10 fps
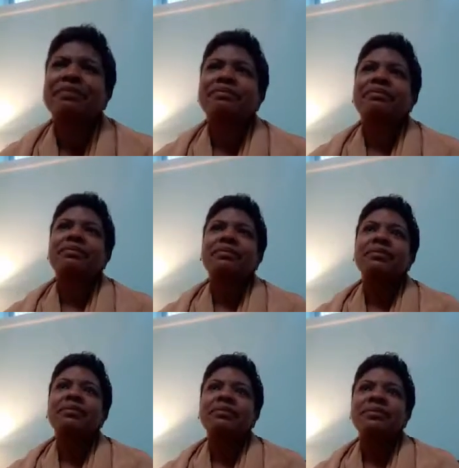
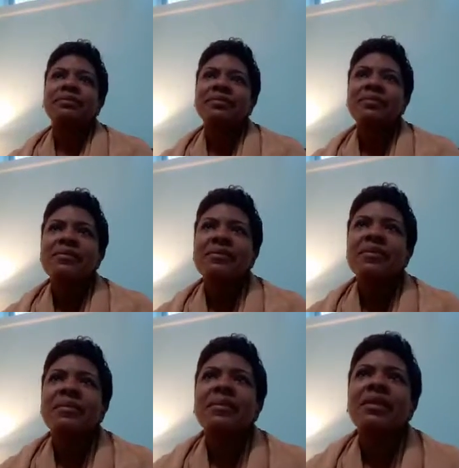
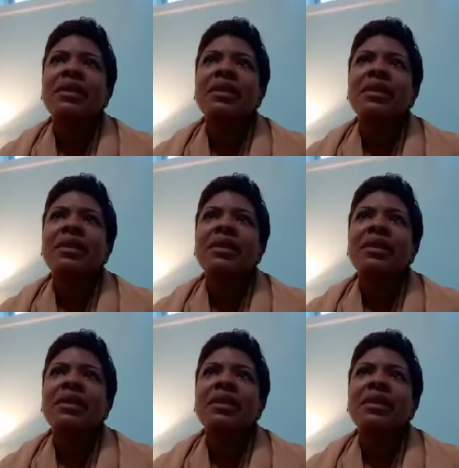Nothing is said.